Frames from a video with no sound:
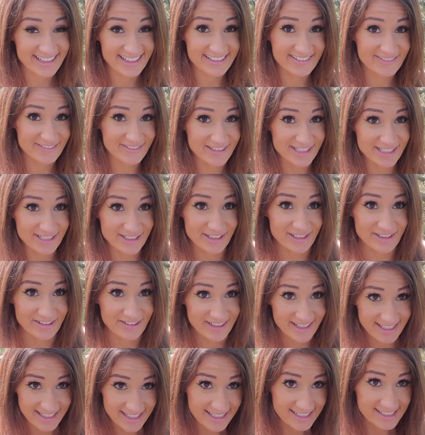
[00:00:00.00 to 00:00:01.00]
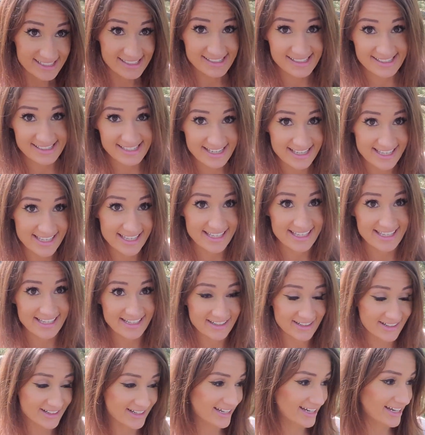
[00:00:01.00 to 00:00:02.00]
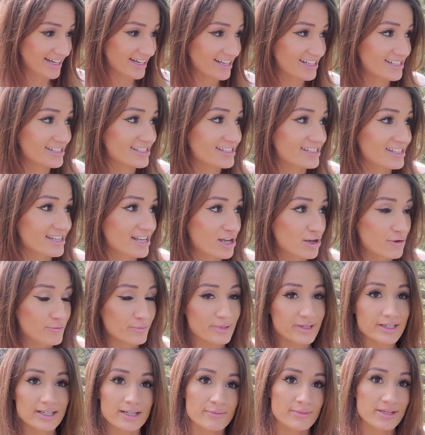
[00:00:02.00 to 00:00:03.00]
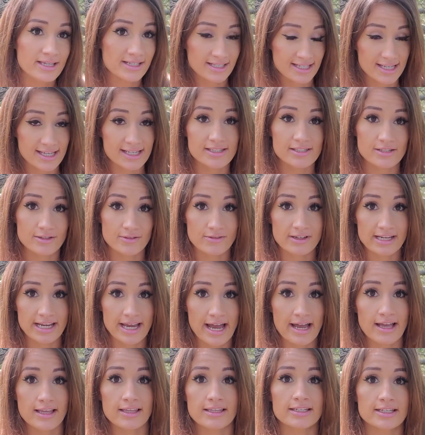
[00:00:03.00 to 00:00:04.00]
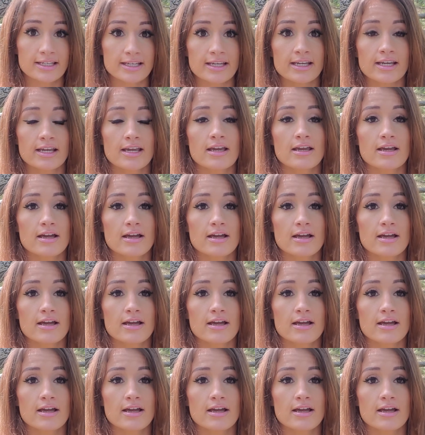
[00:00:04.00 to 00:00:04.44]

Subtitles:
of, sticky here, guys. But it's a reality.